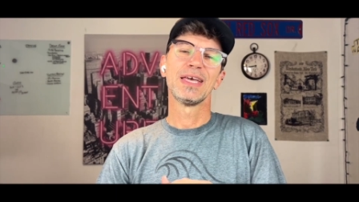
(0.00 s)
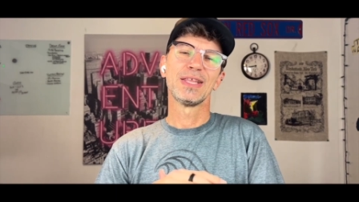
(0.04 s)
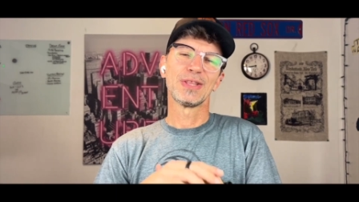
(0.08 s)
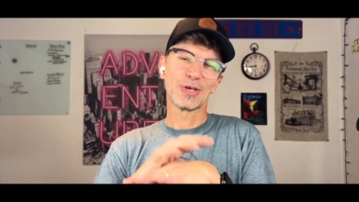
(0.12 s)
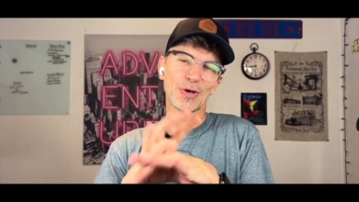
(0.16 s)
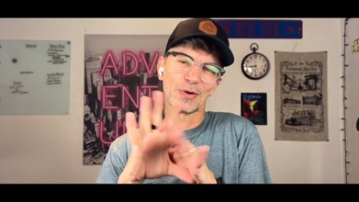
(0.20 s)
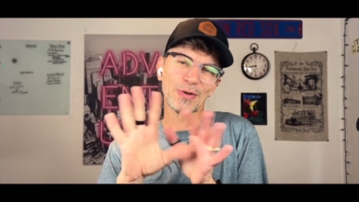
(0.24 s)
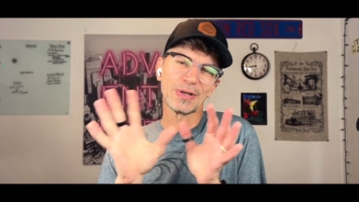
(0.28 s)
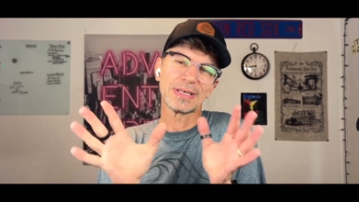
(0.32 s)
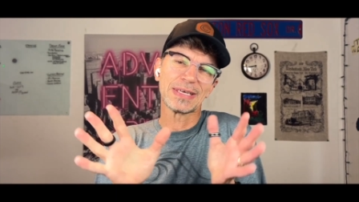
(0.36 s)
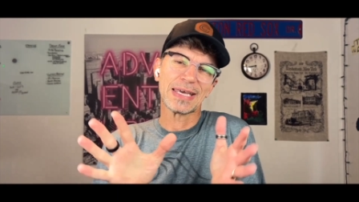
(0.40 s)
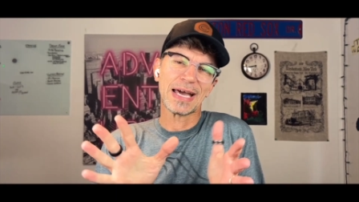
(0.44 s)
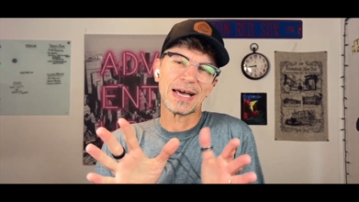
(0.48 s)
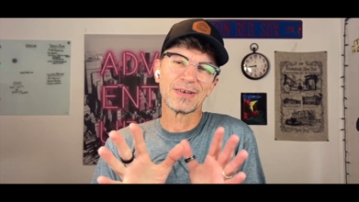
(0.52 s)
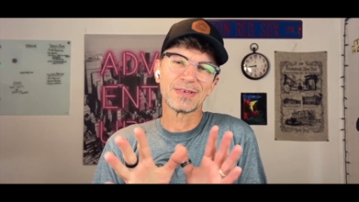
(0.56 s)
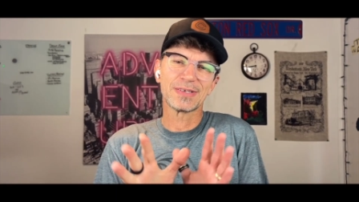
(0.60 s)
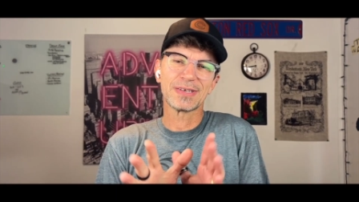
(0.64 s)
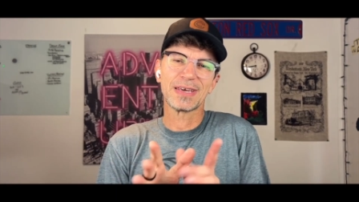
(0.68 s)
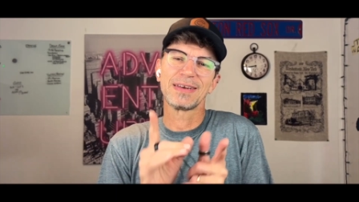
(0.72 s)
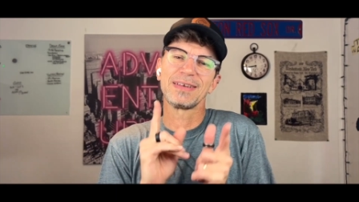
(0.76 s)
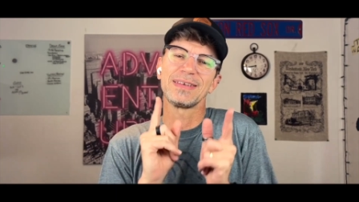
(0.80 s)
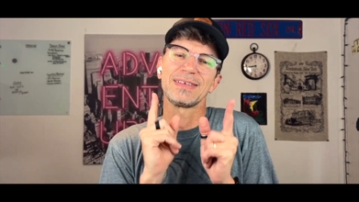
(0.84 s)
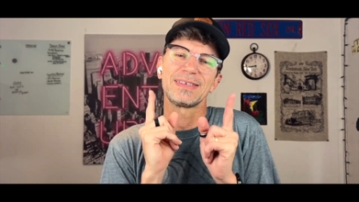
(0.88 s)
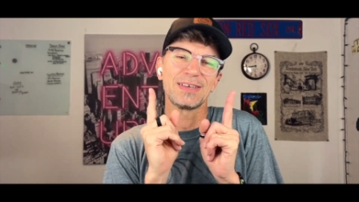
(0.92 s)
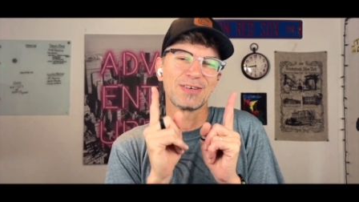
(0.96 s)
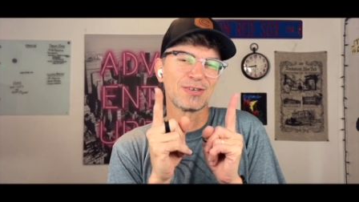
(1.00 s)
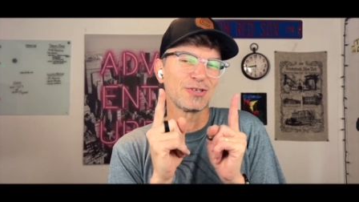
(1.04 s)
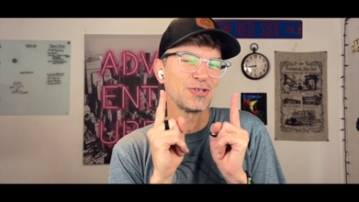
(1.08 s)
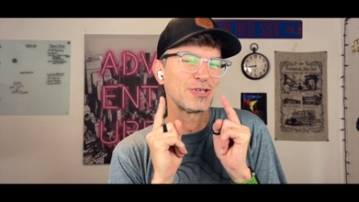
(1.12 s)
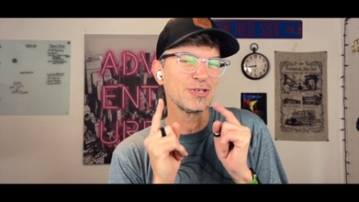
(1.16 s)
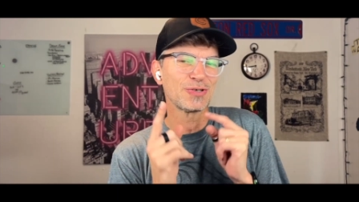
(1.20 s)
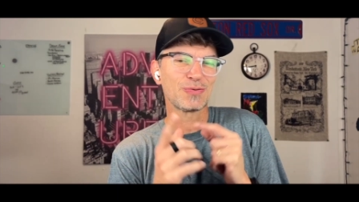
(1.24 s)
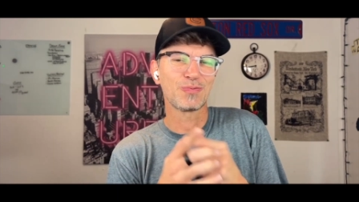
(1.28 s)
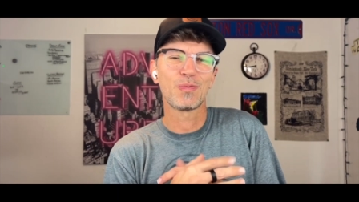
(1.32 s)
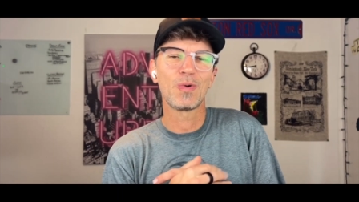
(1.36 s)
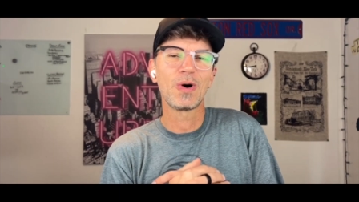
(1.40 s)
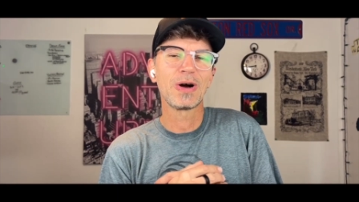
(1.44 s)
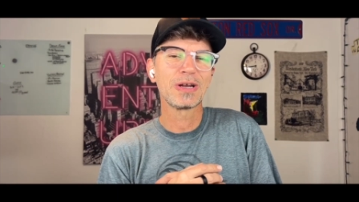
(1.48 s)
The only downside is there's
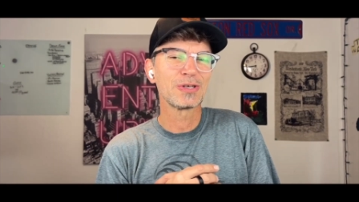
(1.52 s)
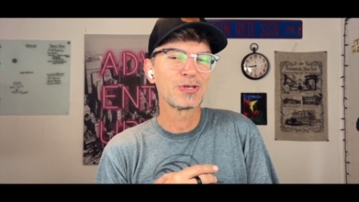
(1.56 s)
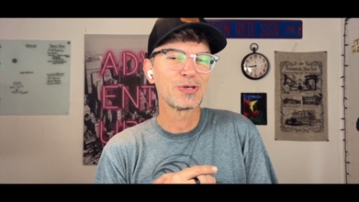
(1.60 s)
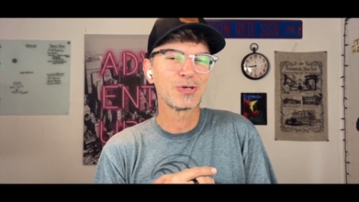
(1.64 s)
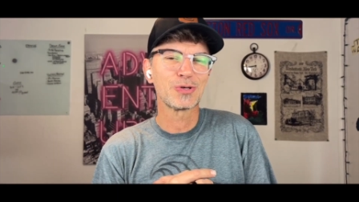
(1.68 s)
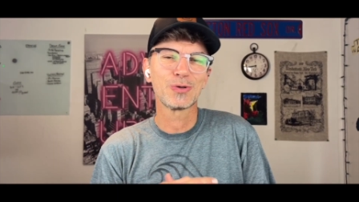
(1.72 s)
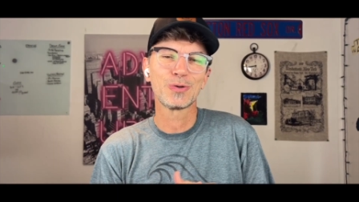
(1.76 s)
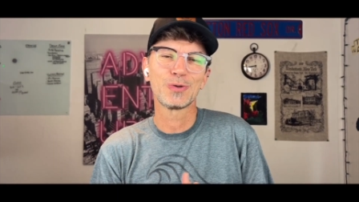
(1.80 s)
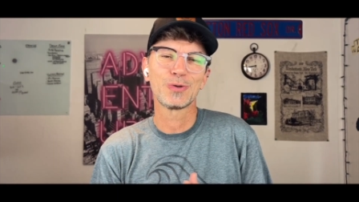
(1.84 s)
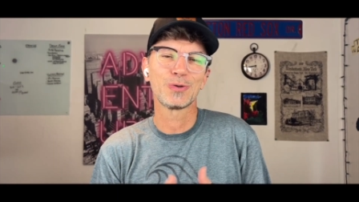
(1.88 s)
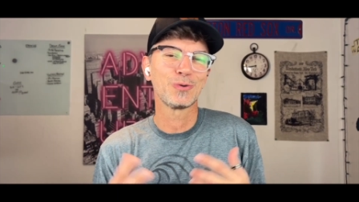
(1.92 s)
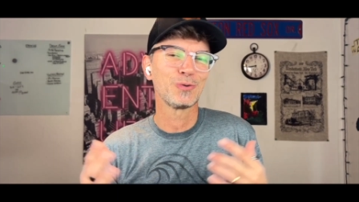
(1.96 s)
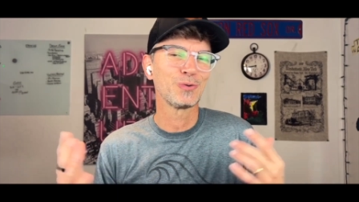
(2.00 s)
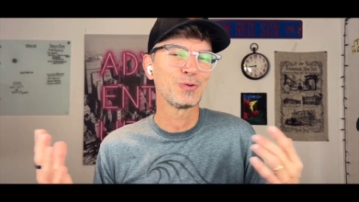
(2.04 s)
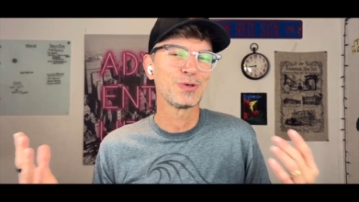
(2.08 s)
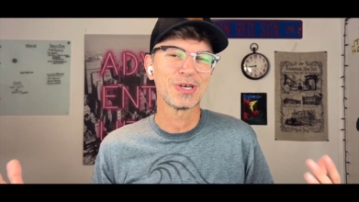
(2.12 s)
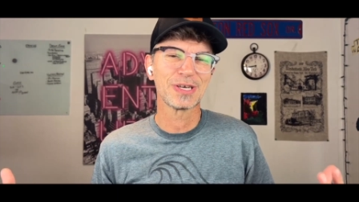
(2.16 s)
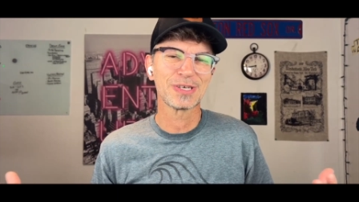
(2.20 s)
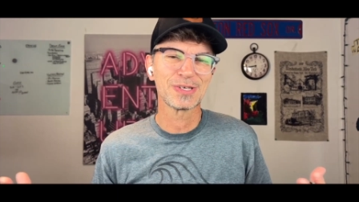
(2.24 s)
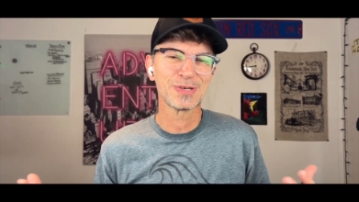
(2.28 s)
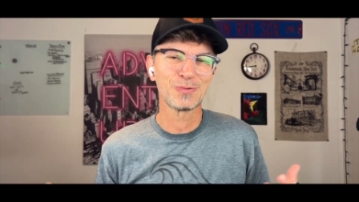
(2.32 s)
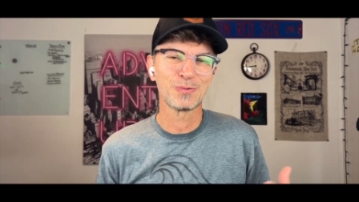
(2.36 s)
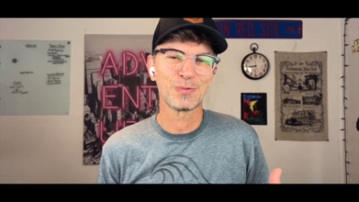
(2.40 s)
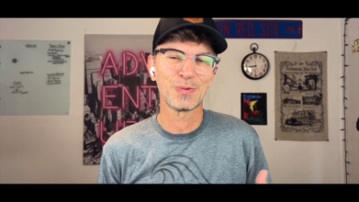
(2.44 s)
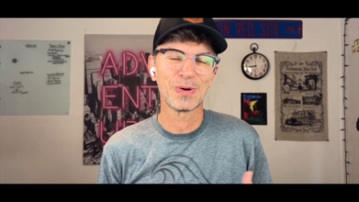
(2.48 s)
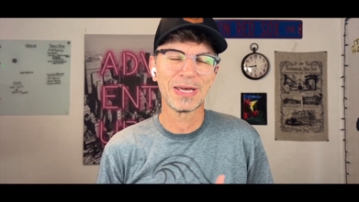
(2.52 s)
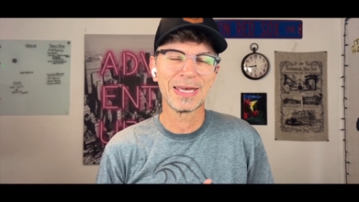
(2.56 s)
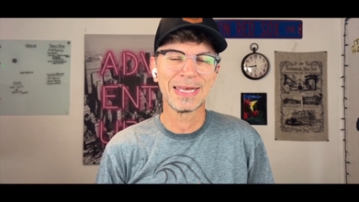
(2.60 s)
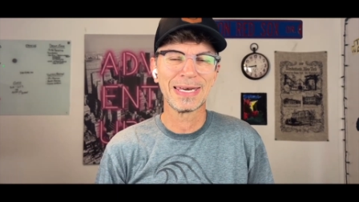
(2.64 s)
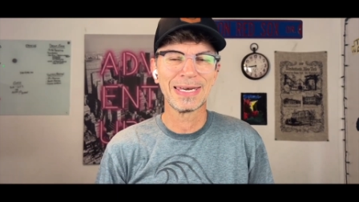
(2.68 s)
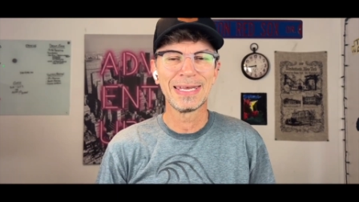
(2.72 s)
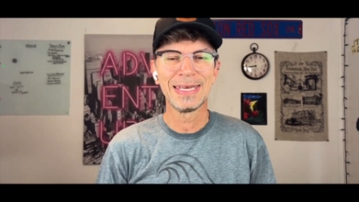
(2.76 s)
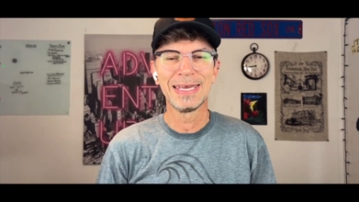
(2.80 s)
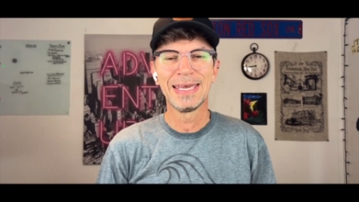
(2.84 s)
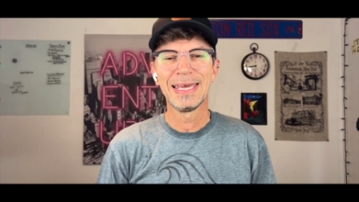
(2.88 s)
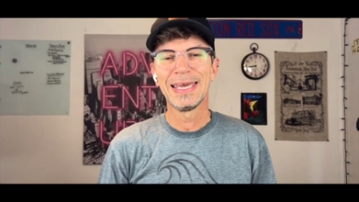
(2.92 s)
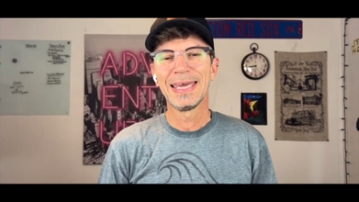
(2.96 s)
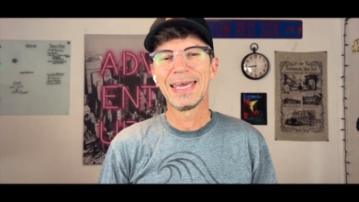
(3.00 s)
just one student who doesn't
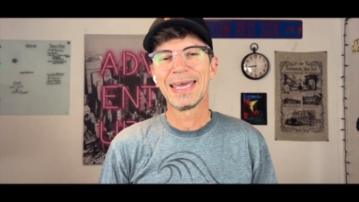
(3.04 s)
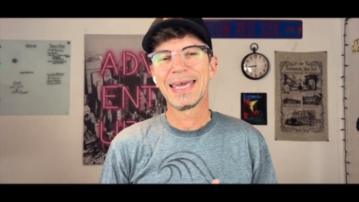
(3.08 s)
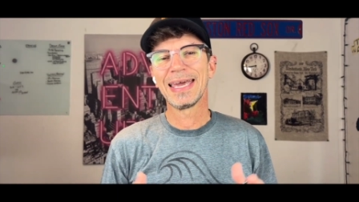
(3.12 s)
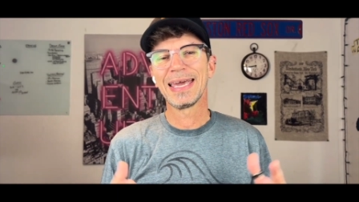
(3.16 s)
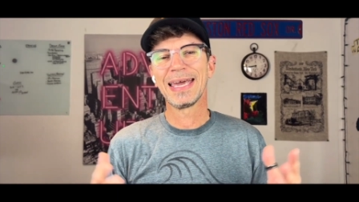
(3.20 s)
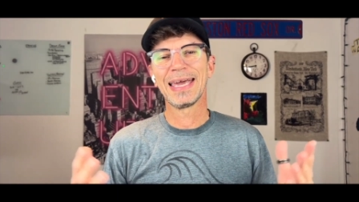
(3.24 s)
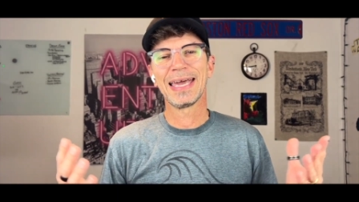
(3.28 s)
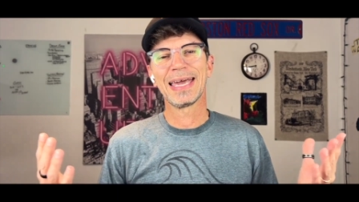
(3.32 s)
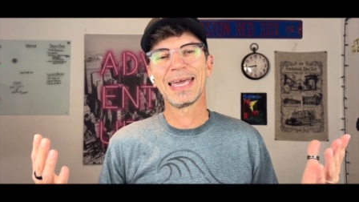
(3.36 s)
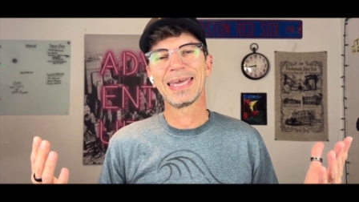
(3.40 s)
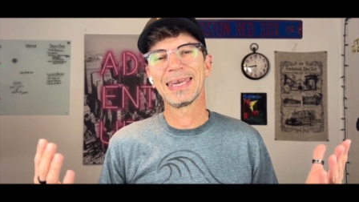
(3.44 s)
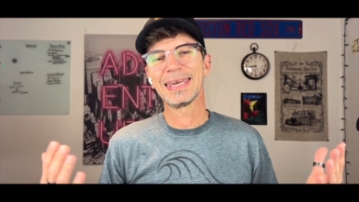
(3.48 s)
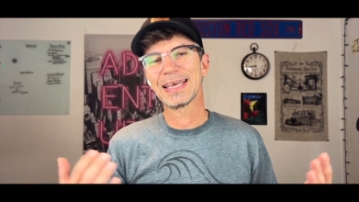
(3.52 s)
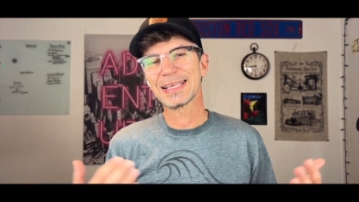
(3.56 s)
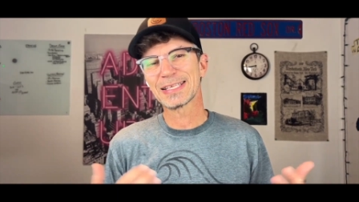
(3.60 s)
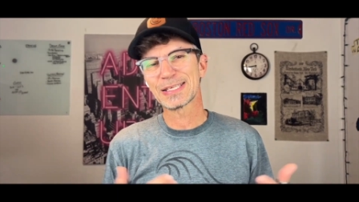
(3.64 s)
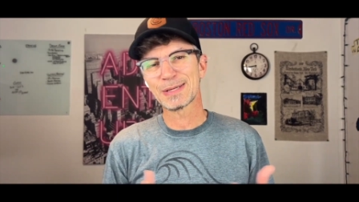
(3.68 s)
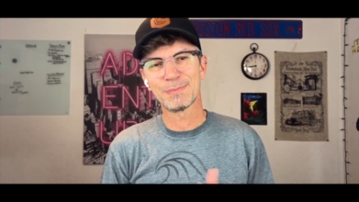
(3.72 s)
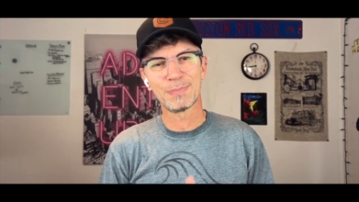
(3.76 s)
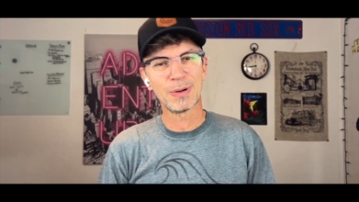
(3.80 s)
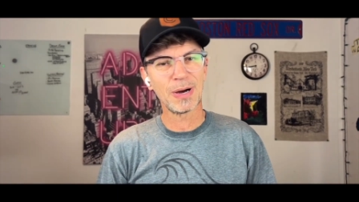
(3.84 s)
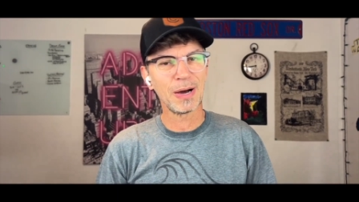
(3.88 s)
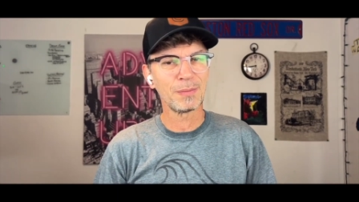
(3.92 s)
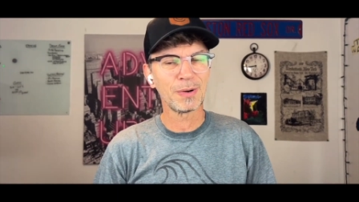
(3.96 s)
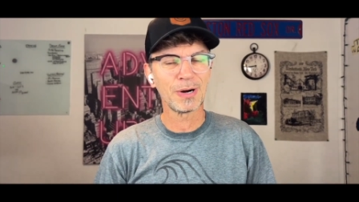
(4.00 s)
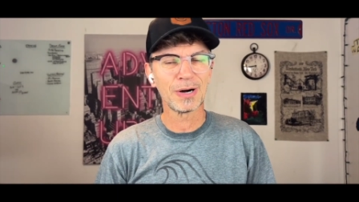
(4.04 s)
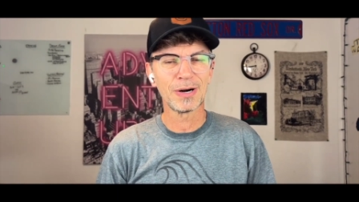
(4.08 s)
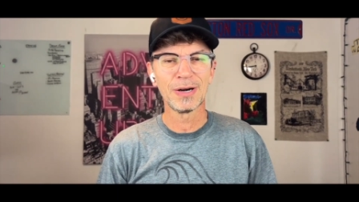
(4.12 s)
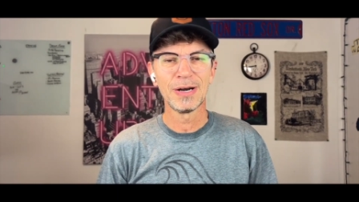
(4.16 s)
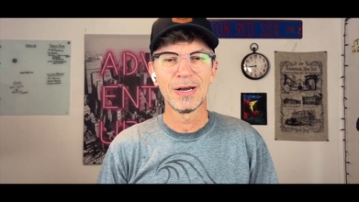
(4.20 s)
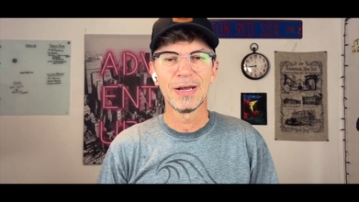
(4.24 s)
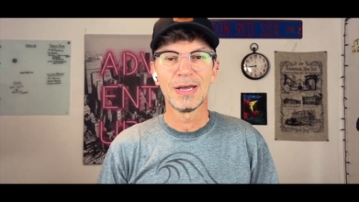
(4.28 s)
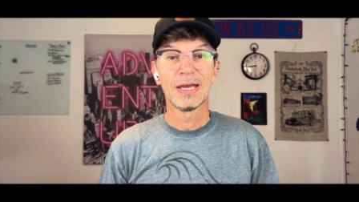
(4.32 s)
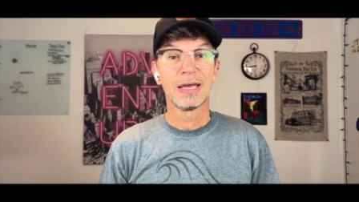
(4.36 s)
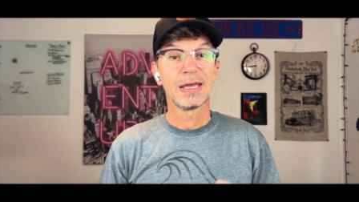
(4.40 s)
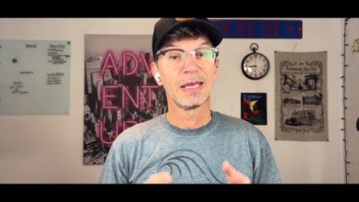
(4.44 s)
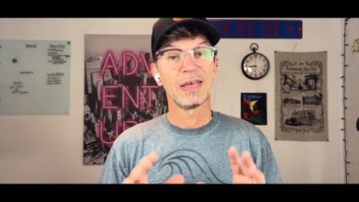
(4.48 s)
win, and that's a bummer.